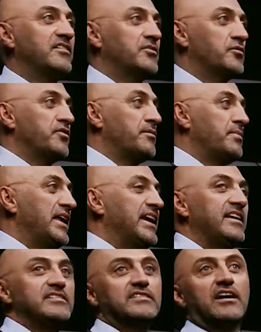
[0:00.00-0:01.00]
with the
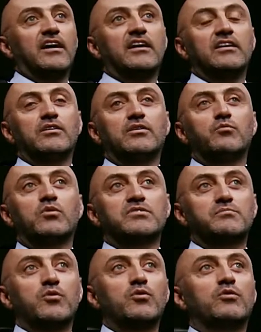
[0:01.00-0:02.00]
place I was
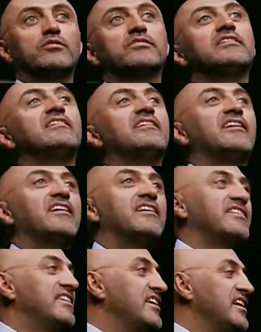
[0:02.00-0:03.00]
born,
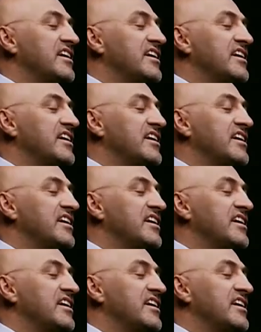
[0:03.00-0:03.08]
and